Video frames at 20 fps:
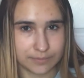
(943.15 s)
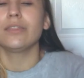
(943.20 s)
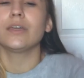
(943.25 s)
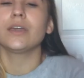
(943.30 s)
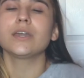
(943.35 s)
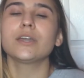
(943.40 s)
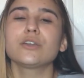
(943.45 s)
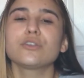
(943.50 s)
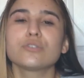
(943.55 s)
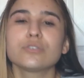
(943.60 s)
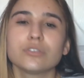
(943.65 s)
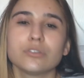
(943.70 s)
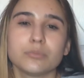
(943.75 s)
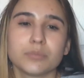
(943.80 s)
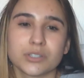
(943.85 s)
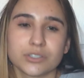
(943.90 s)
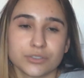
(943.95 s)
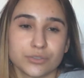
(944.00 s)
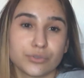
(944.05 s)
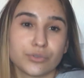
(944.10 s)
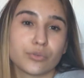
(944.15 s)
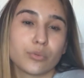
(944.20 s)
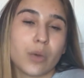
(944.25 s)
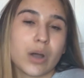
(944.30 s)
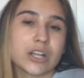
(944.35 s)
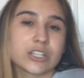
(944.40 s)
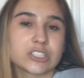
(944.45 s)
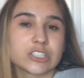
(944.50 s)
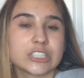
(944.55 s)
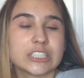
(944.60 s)
Thank you so much for
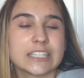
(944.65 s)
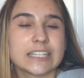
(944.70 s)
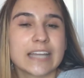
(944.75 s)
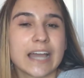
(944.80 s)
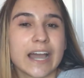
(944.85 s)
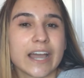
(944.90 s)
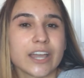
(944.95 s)
watching.